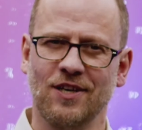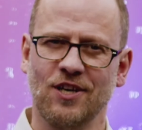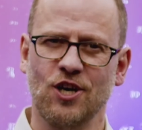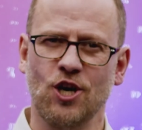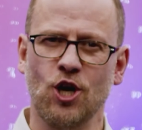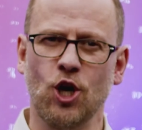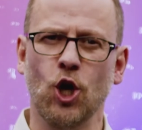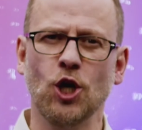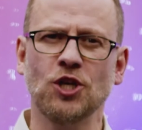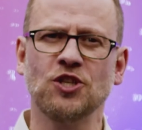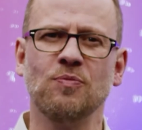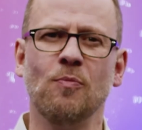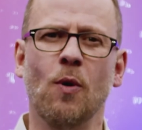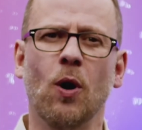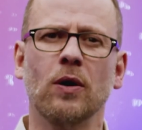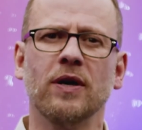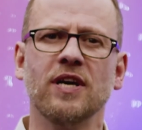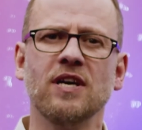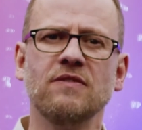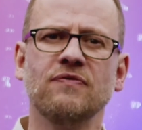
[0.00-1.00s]
A lot
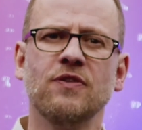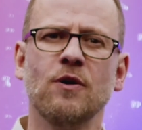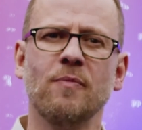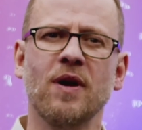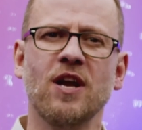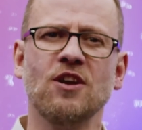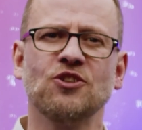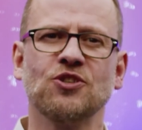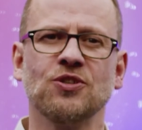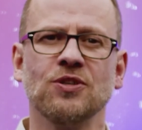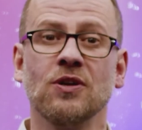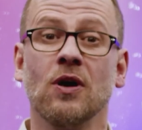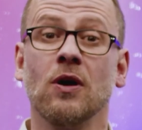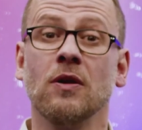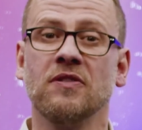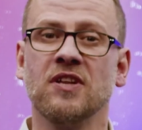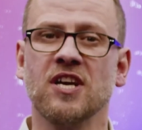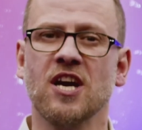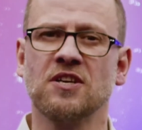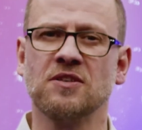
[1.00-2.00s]
more information
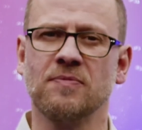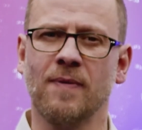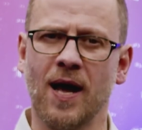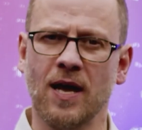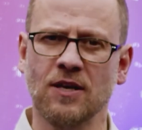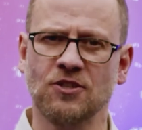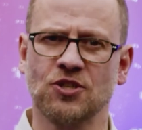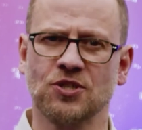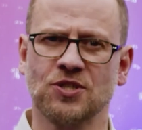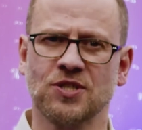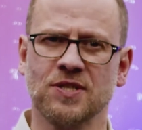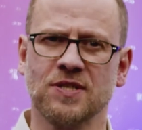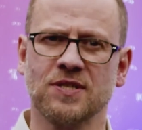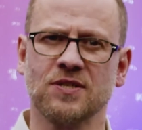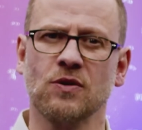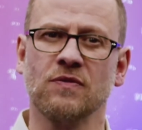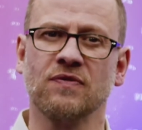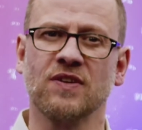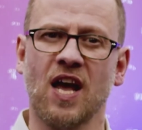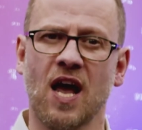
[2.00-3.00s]
on the advantages
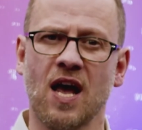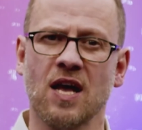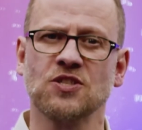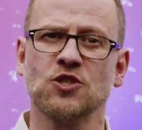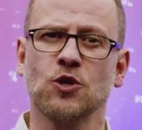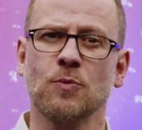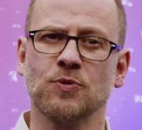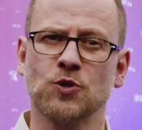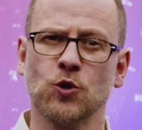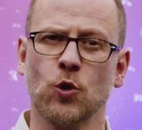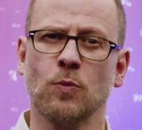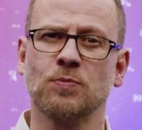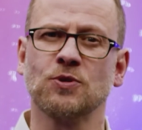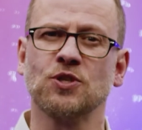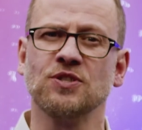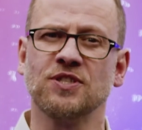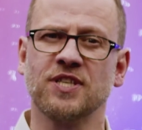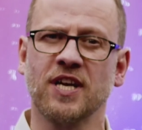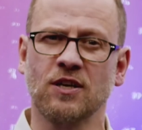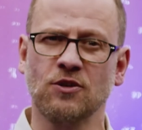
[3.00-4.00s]
of gas
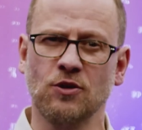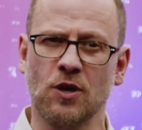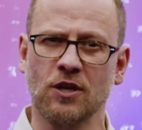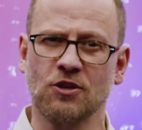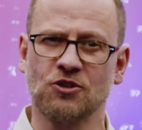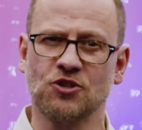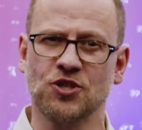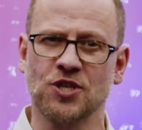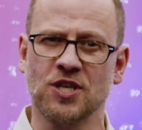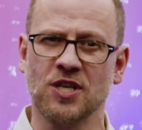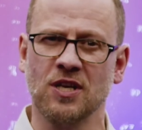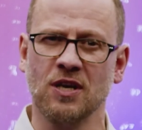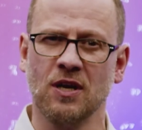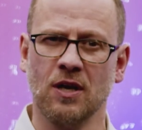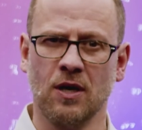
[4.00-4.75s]
absorption technology,